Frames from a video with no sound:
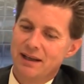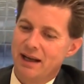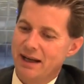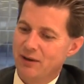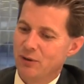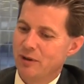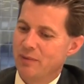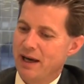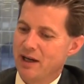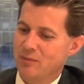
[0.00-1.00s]
I, all the
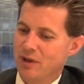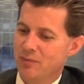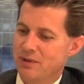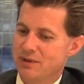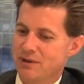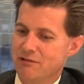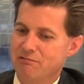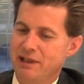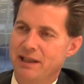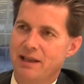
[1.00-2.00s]
panel members
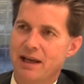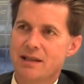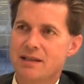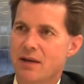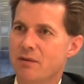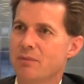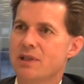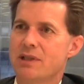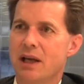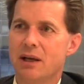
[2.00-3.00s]
agreed that seven
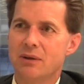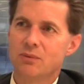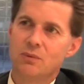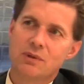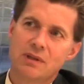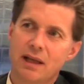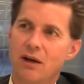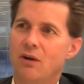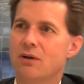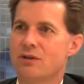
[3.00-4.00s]
percent was their
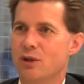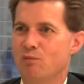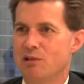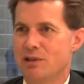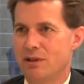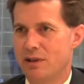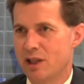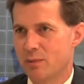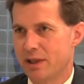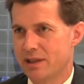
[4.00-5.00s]
long-term return
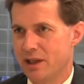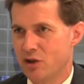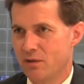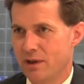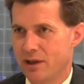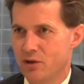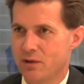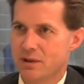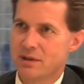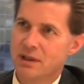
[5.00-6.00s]
expectation for hedge
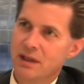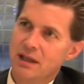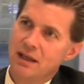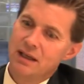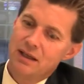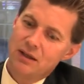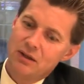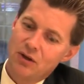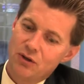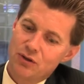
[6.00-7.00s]
funds.
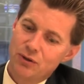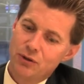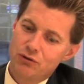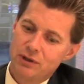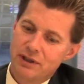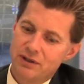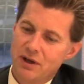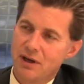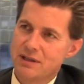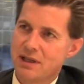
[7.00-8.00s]
On two trillion
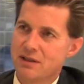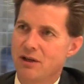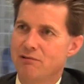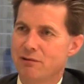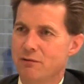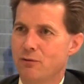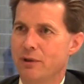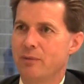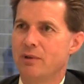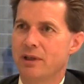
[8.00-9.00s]
dollars, that's one hundred
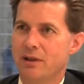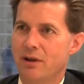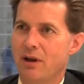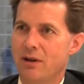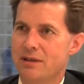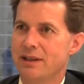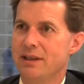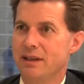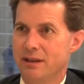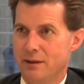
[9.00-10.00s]
forty billion dollars a
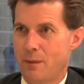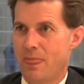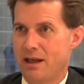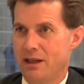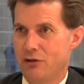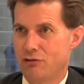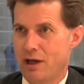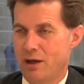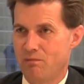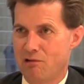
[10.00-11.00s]
year in
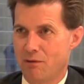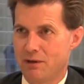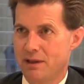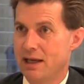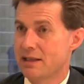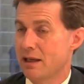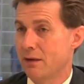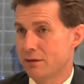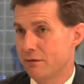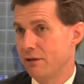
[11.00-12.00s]
trading profit, and that's
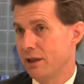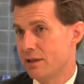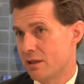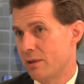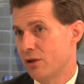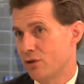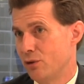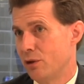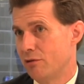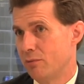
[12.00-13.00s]
after fees. It's about
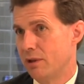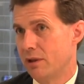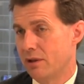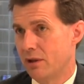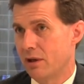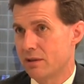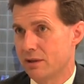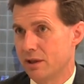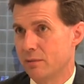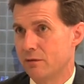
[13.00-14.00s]
two hundred billion dollars
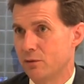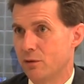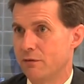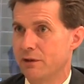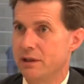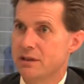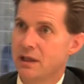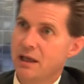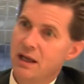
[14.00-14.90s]
a year before fees.